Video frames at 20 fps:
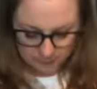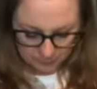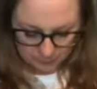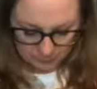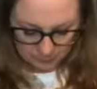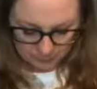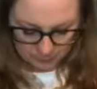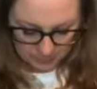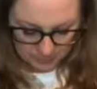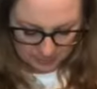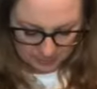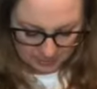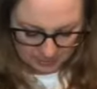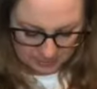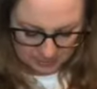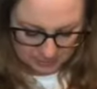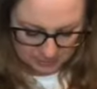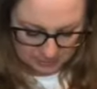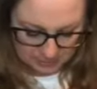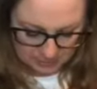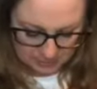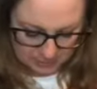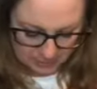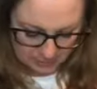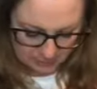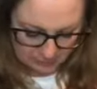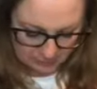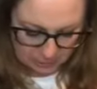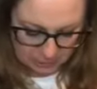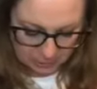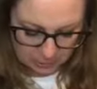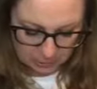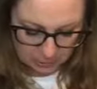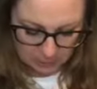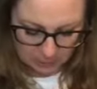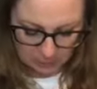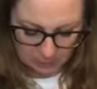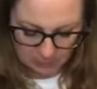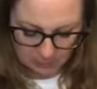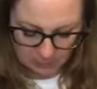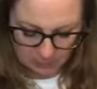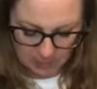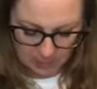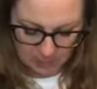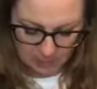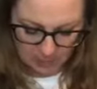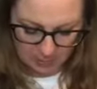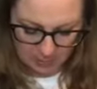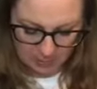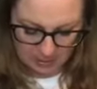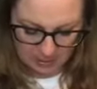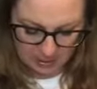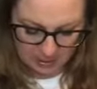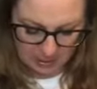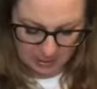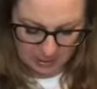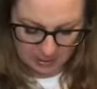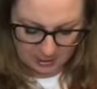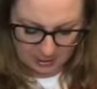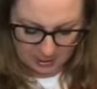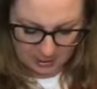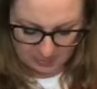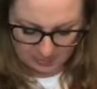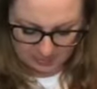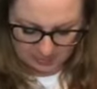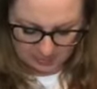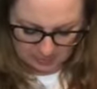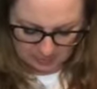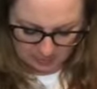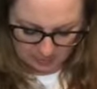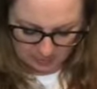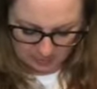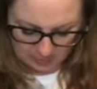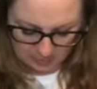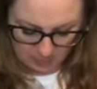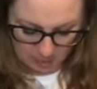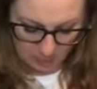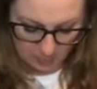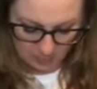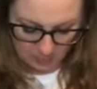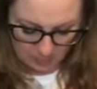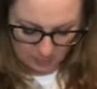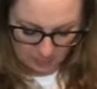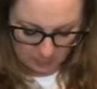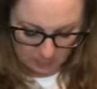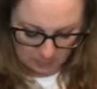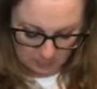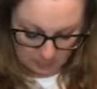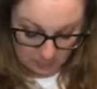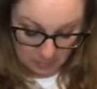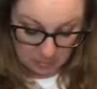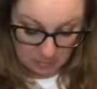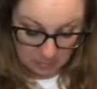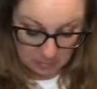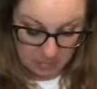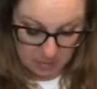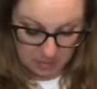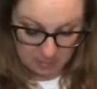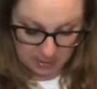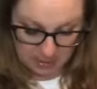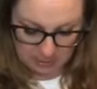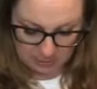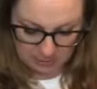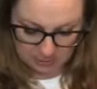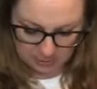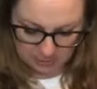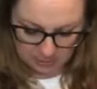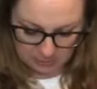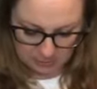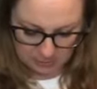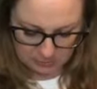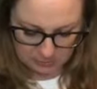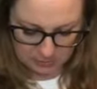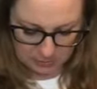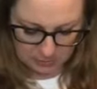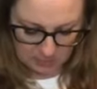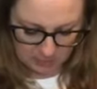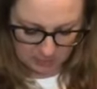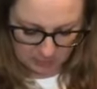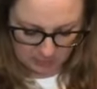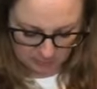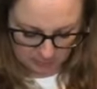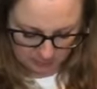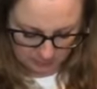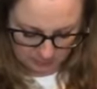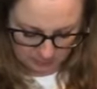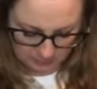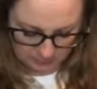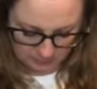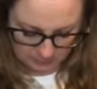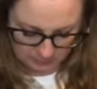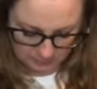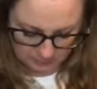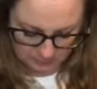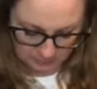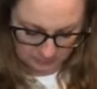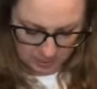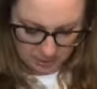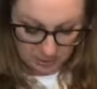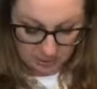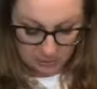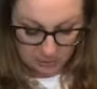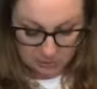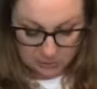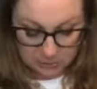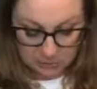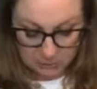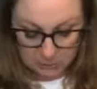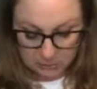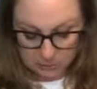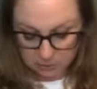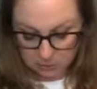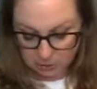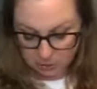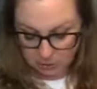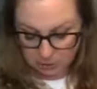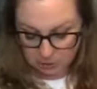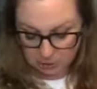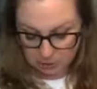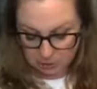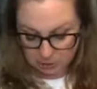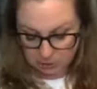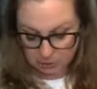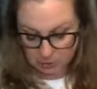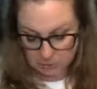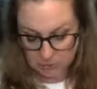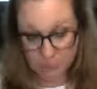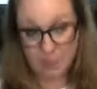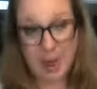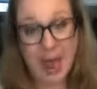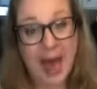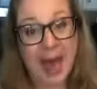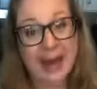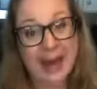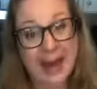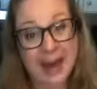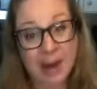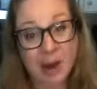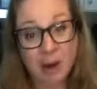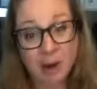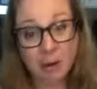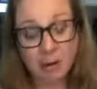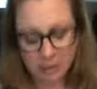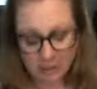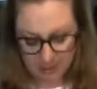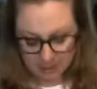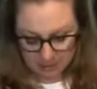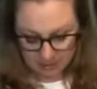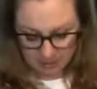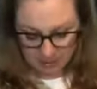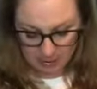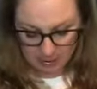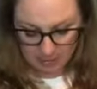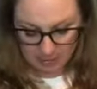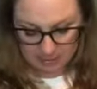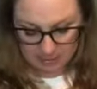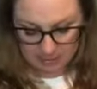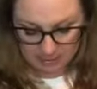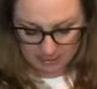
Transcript: clusters of sugar or flour, kind of clumps, it will help minimize those and get rid of those. It also is going to add air, kind of aerate it,